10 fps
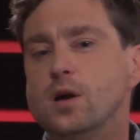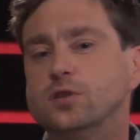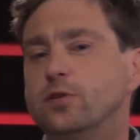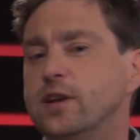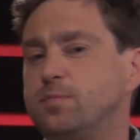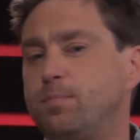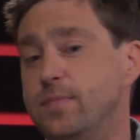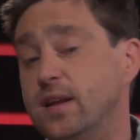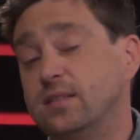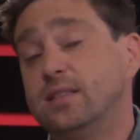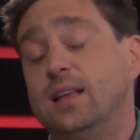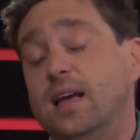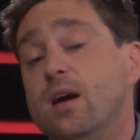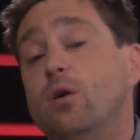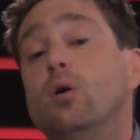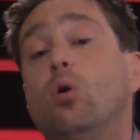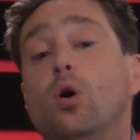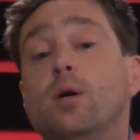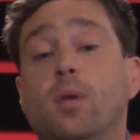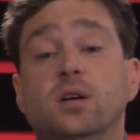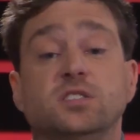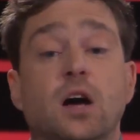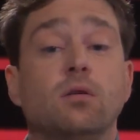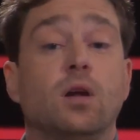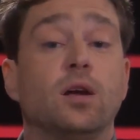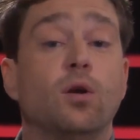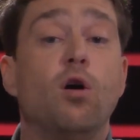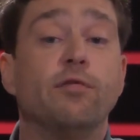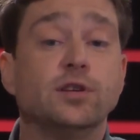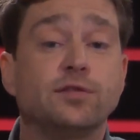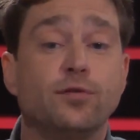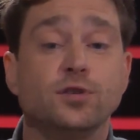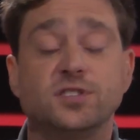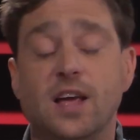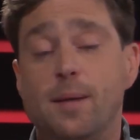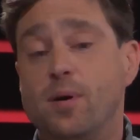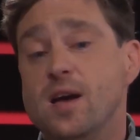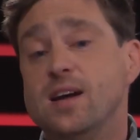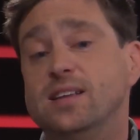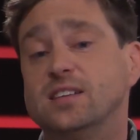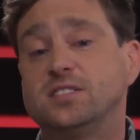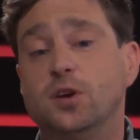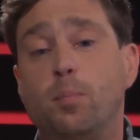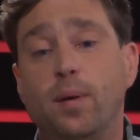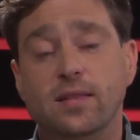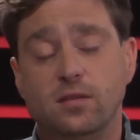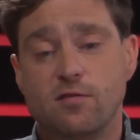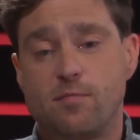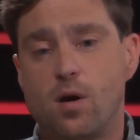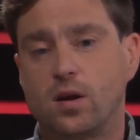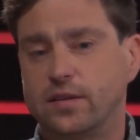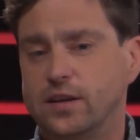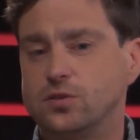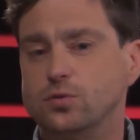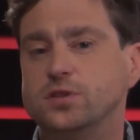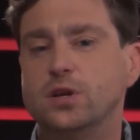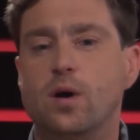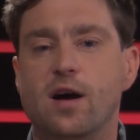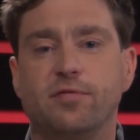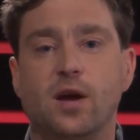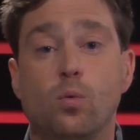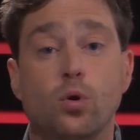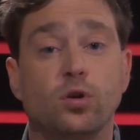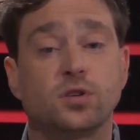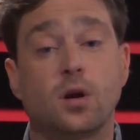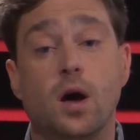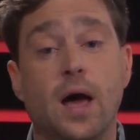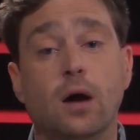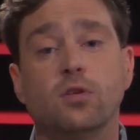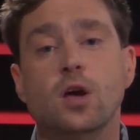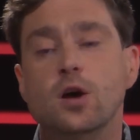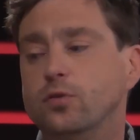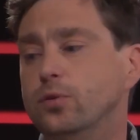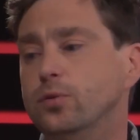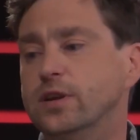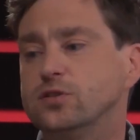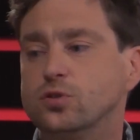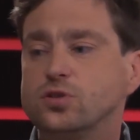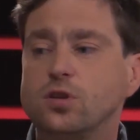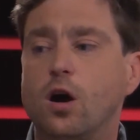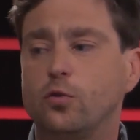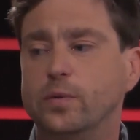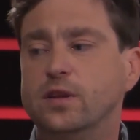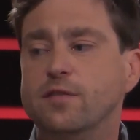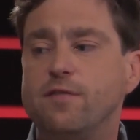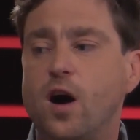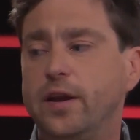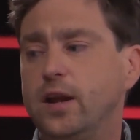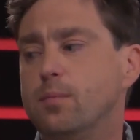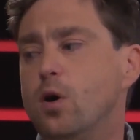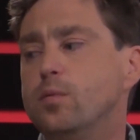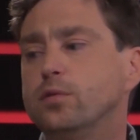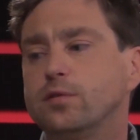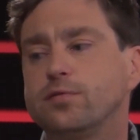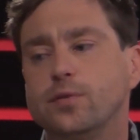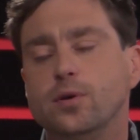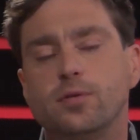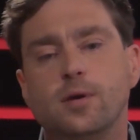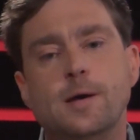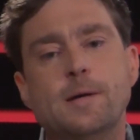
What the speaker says: So that although it might sound like an obvious first step, there's still plenty of marketers who still have their work cut out to do this. So start with defining the moment of truth.